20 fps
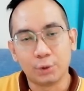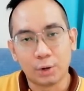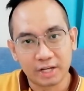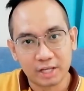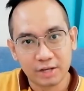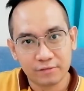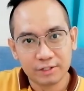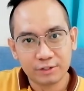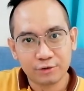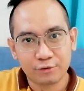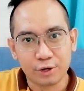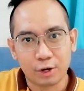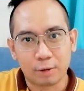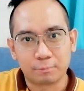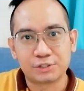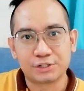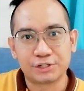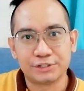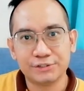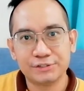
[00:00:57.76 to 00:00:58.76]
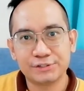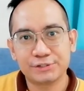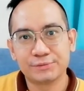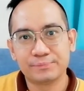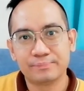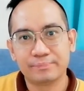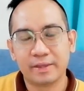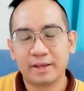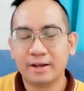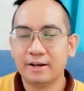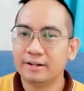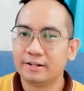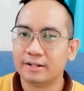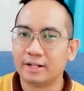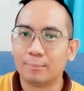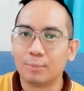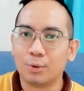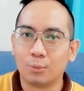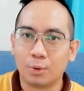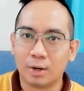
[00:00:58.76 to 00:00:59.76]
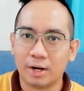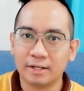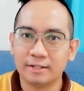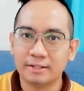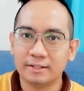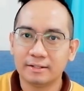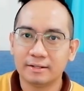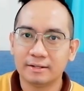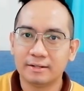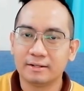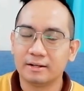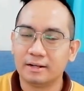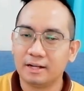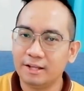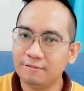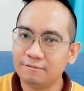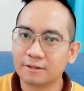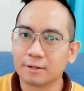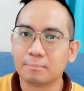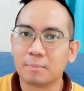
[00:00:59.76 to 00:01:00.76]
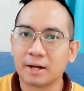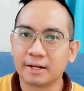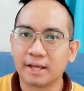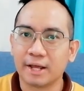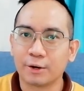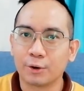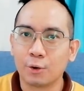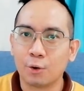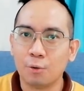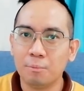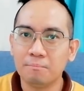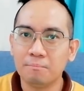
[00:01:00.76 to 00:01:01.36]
You are given three options. Number one, leave the money at